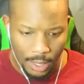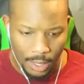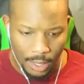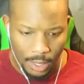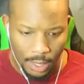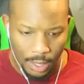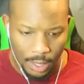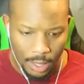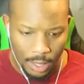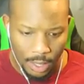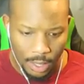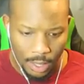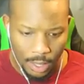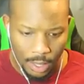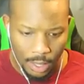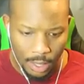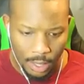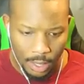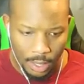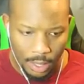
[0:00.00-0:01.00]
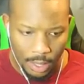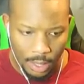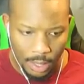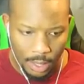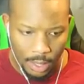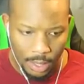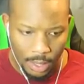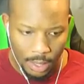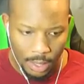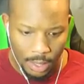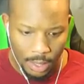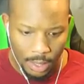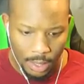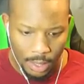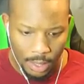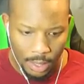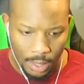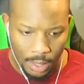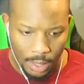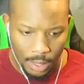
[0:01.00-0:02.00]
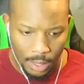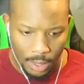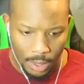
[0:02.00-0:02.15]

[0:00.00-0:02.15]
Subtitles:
[no speech]